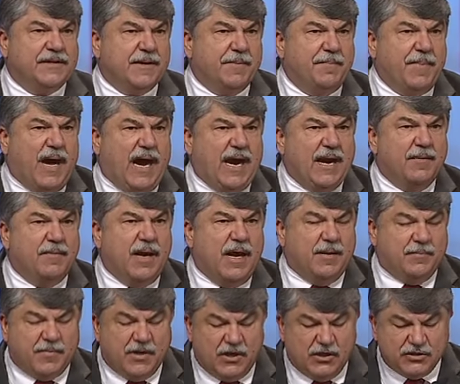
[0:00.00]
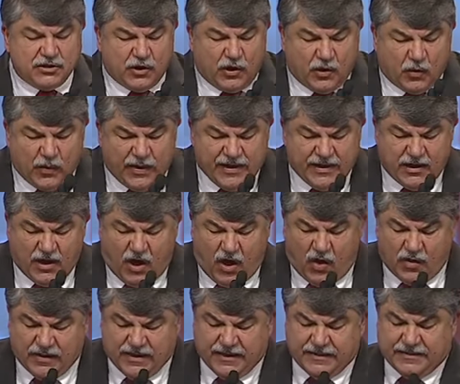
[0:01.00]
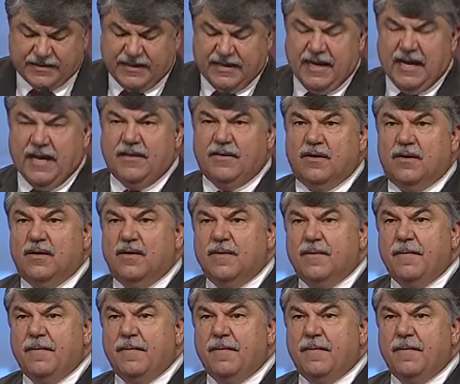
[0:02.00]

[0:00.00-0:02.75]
the bottom up so that we can all get together.